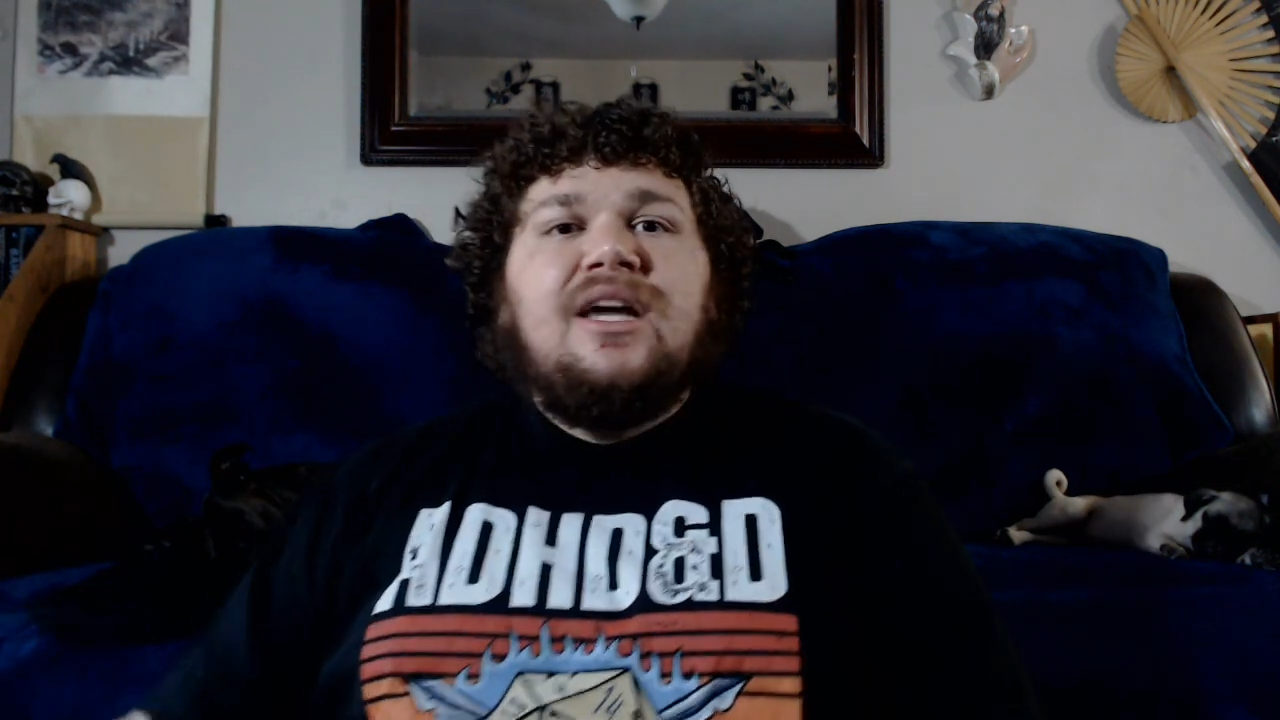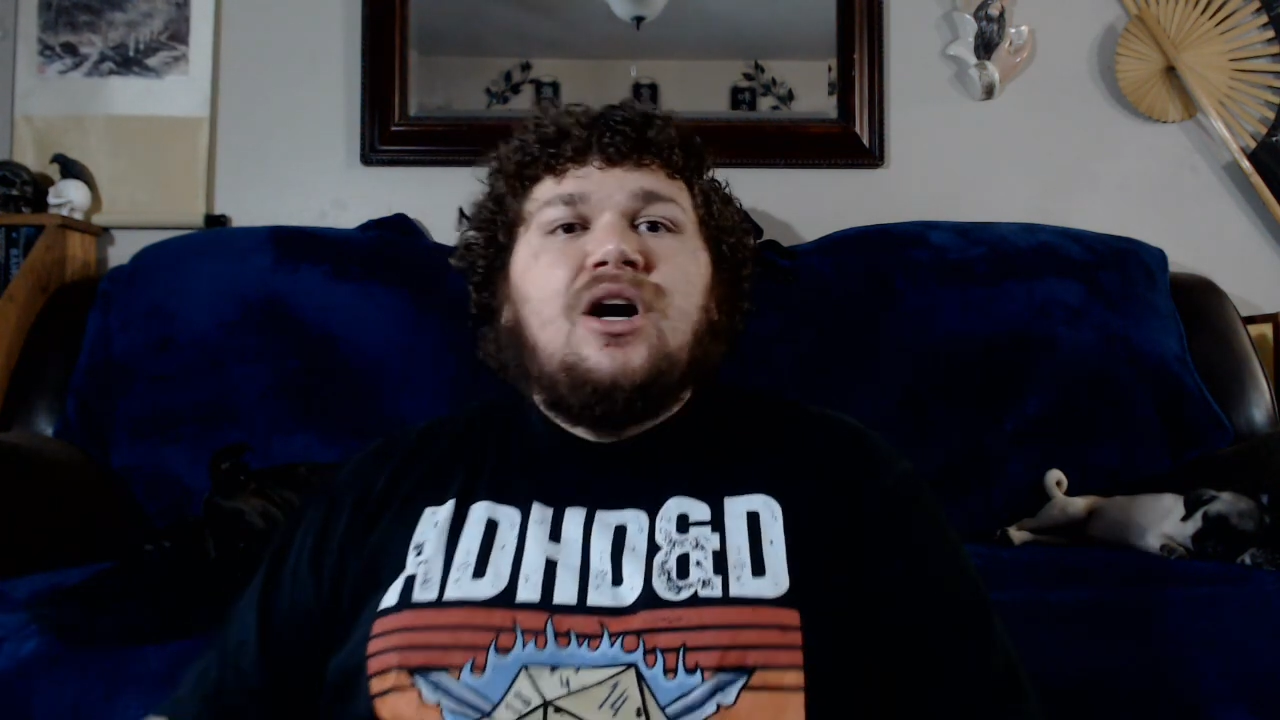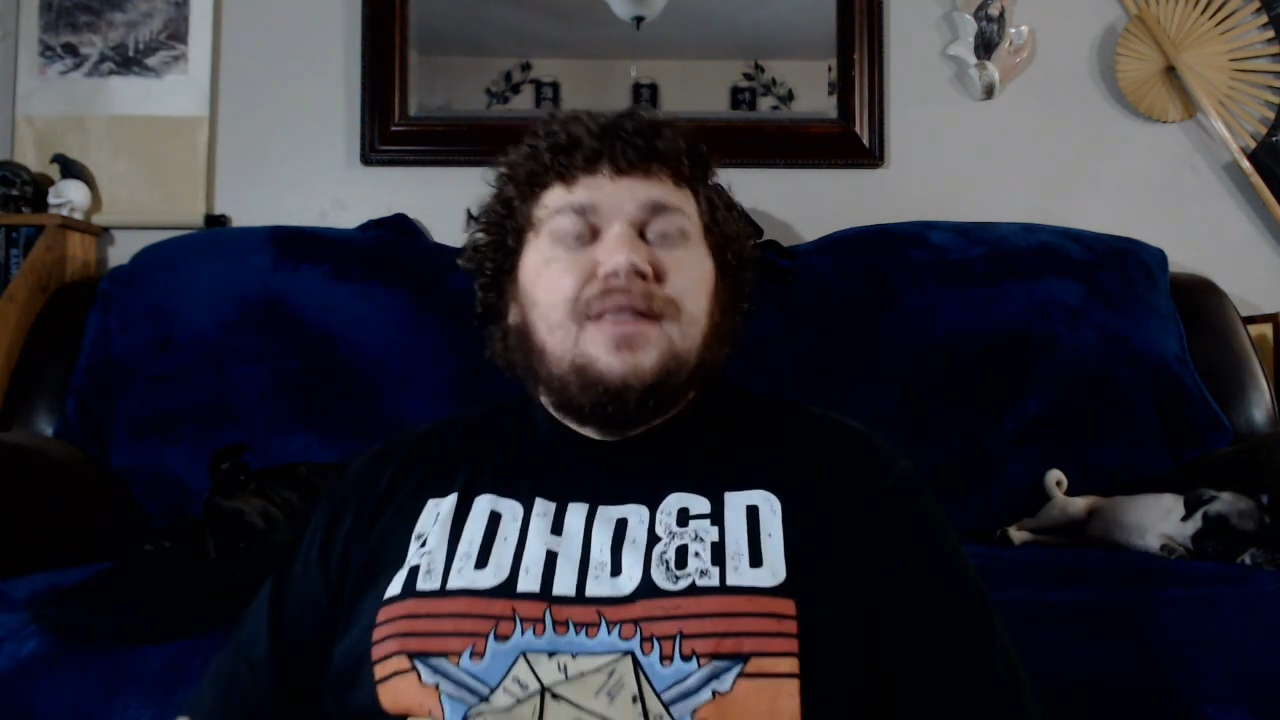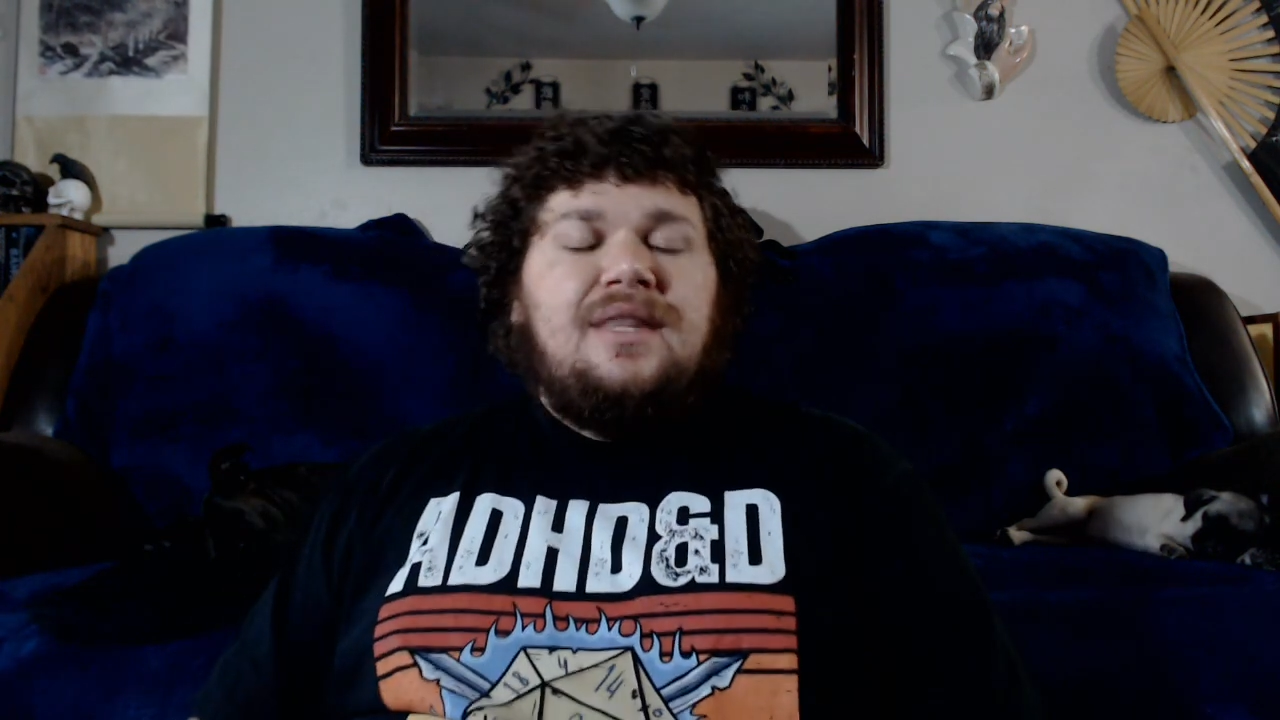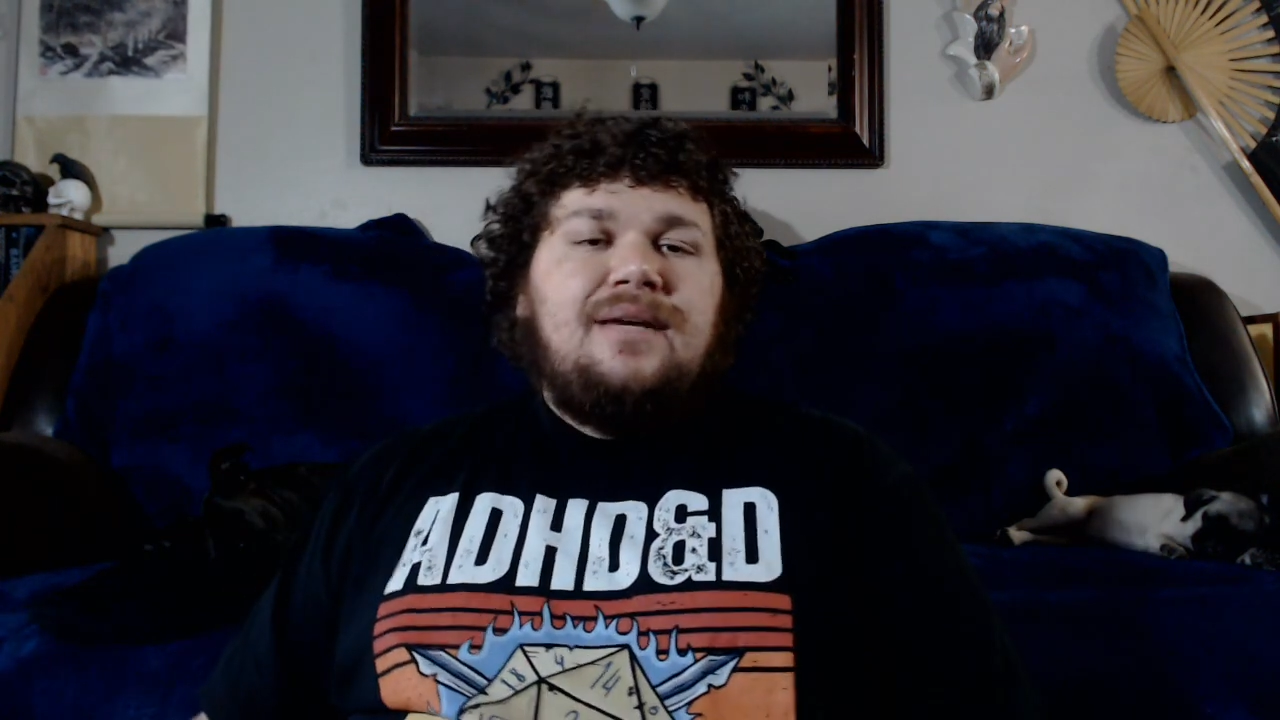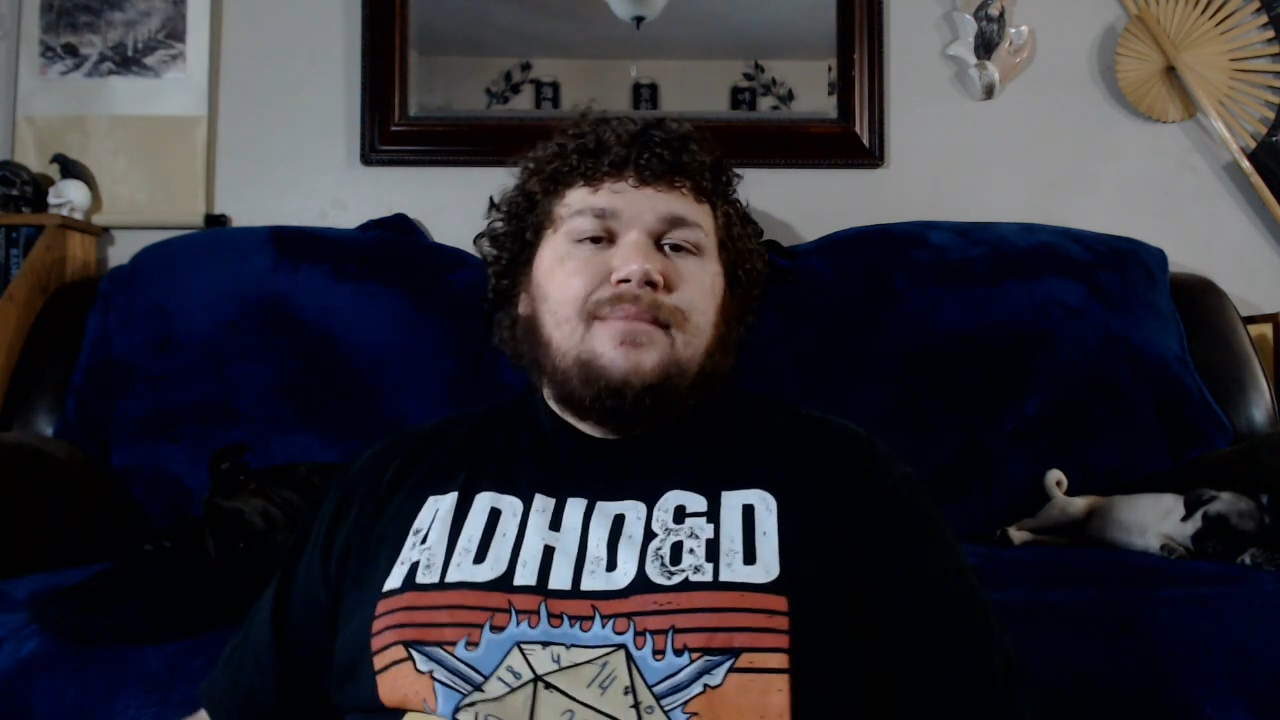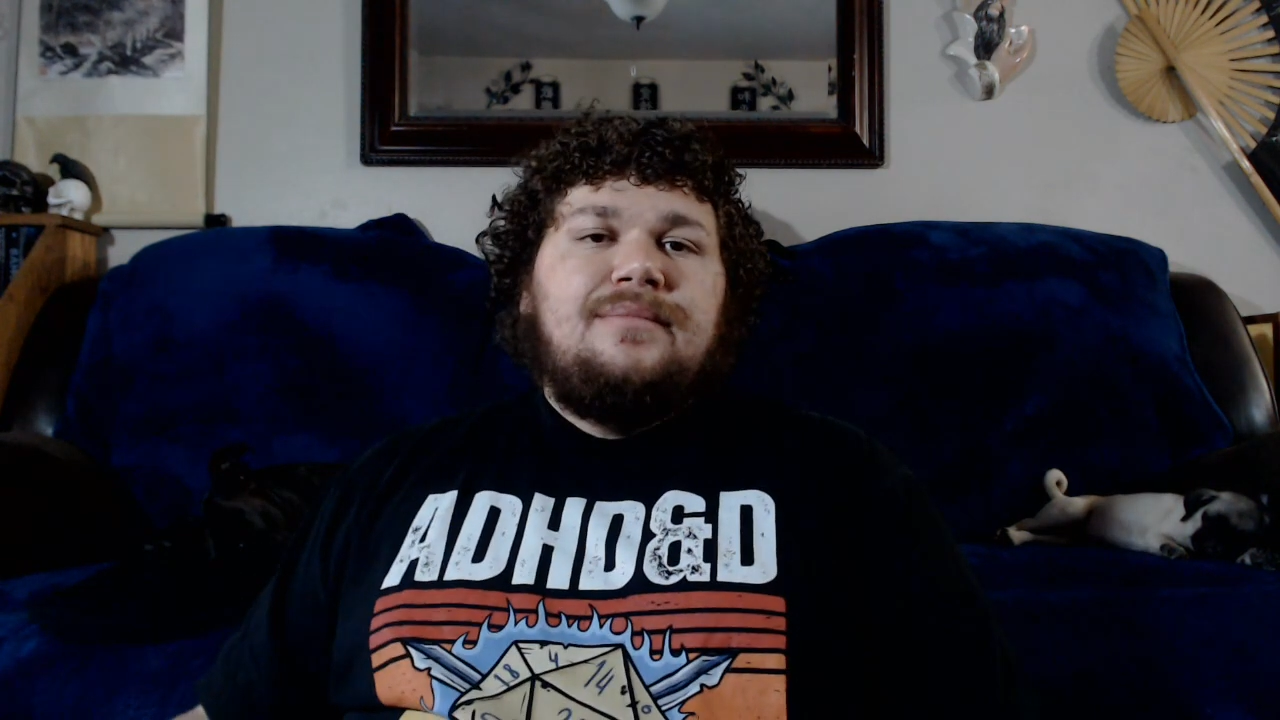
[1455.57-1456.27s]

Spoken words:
on them.